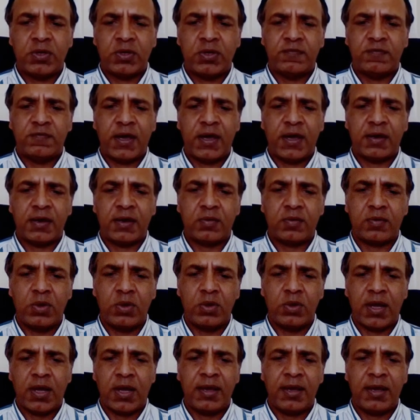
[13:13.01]
with this virus
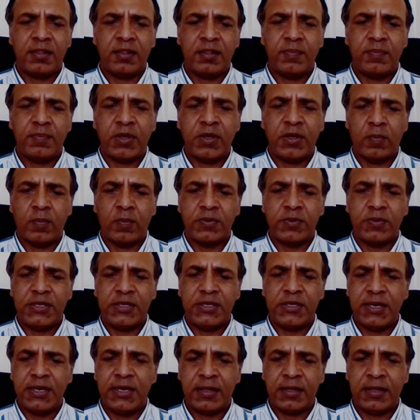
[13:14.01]
will either be
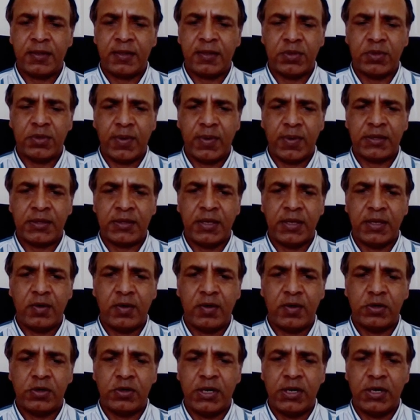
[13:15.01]
completely
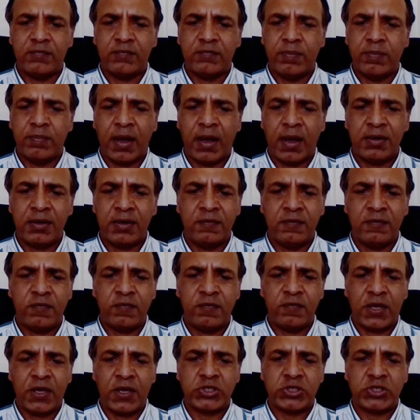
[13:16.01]
asymptomatic or they'll have a mild
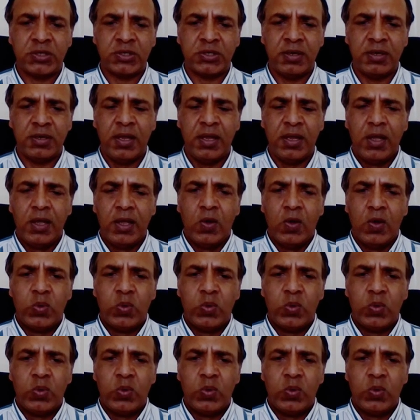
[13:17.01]
infection,